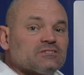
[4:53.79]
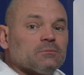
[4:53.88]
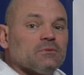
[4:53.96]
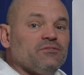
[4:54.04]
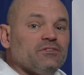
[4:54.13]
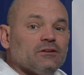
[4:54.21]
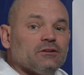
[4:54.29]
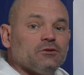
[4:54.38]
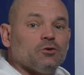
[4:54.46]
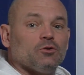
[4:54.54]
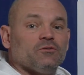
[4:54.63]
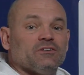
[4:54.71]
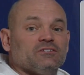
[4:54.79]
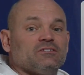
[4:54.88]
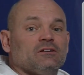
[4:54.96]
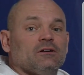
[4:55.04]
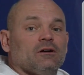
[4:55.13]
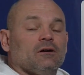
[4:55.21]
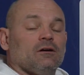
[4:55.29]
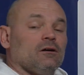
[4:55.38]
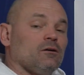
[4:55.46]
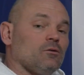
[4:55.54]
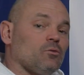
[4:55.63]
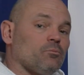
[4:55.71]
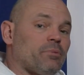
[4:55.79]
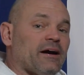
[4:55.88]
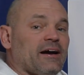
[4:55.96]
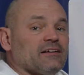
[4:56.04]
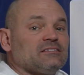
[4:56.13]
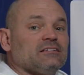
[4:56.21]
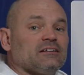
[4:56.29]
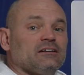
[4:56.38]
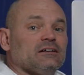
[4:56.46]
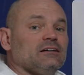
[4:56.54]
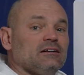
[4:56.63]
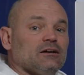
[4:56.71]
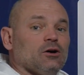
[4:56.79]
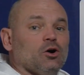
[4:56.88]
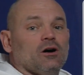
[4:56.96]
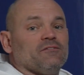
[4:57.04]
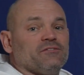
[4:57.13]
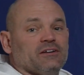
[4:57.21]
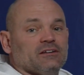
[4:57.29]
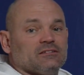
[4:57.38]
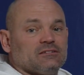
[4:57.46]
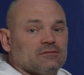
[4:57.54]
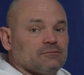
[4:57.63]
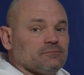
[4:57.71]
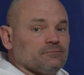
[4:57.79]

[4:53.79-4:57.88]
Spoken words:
at some of Villanova's pass and cut offense.